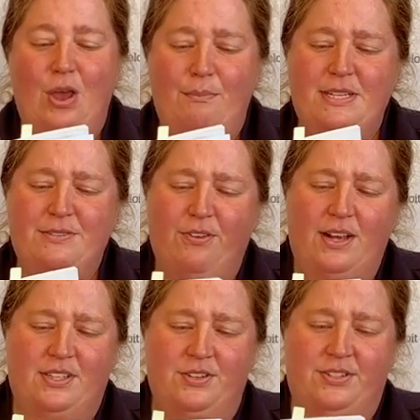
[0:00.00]
Miss
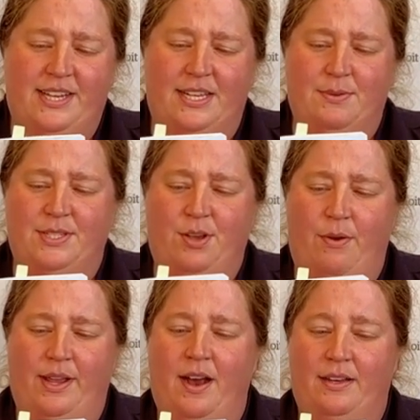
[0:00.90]
Frost understands what's
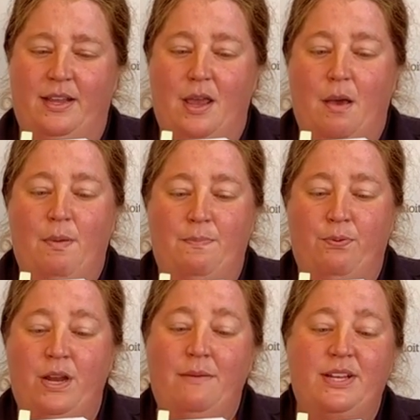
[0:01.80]
going on, but
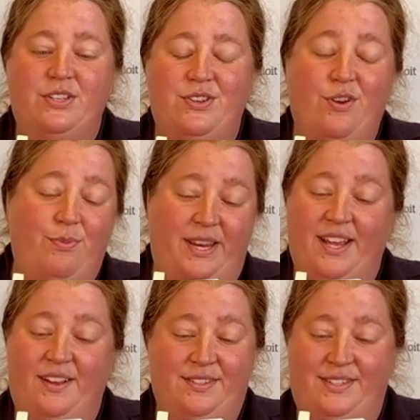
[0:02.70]
pretty much nobody
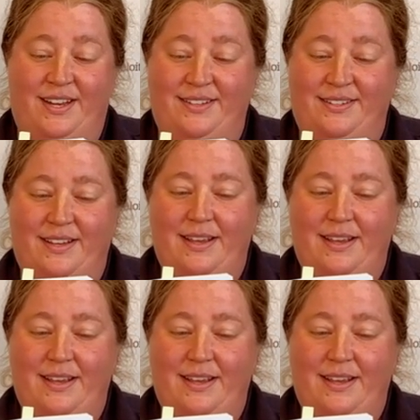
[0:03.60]
else does.